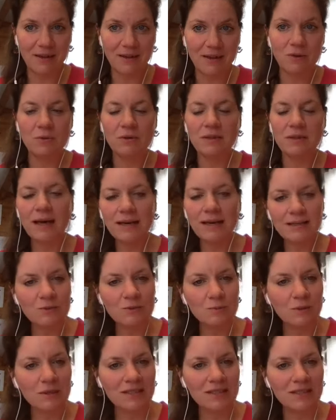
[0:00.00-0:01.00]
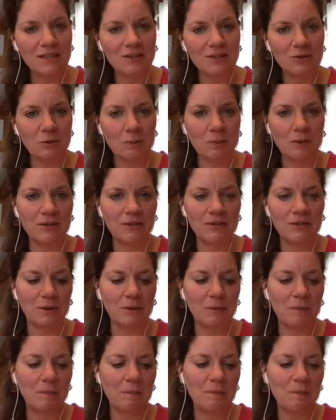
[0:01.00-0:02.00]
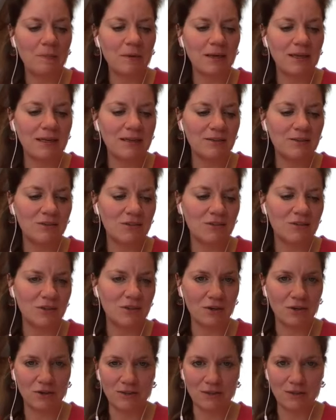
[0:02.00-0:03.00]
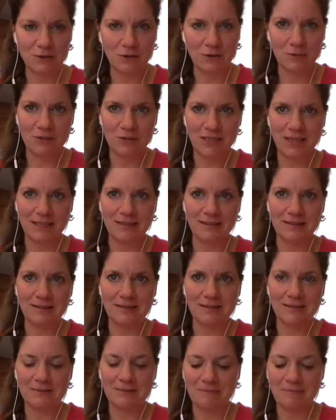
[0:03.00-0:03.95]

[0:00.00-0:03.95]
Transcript: without expectation or pressure, but into the current circumstances.